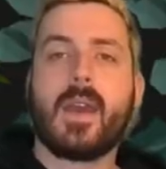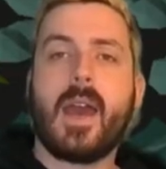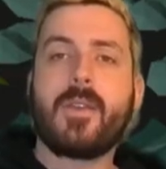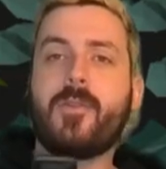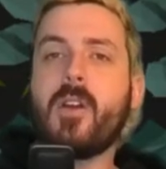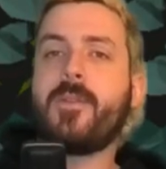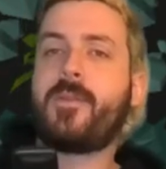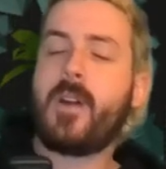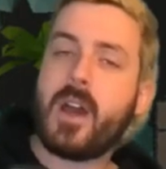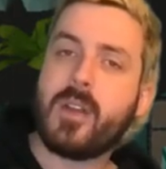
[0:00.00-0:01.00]
And for our
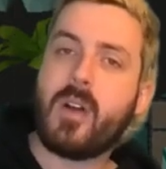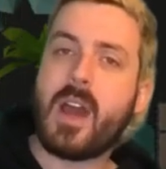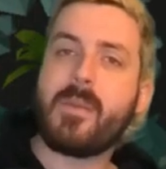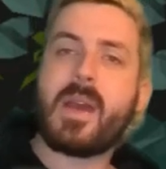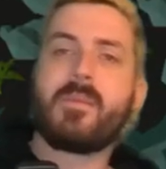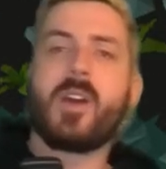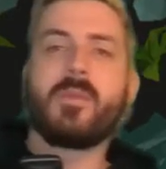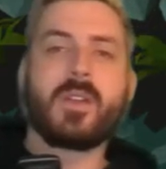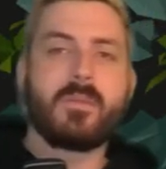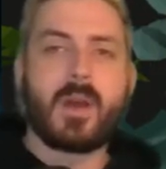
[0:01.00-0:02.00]
final Iron Man
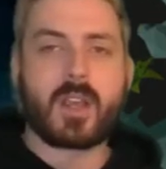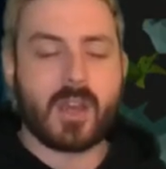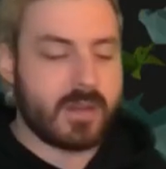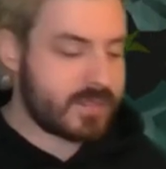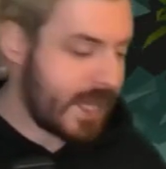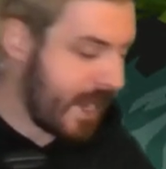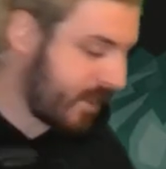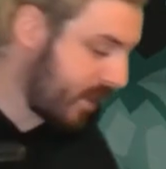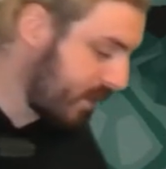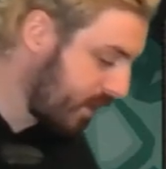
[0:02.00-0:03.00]
moment, my girl
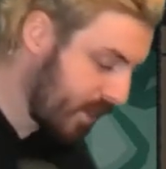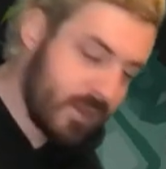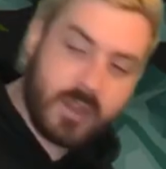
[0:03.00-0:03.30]
Tanya, no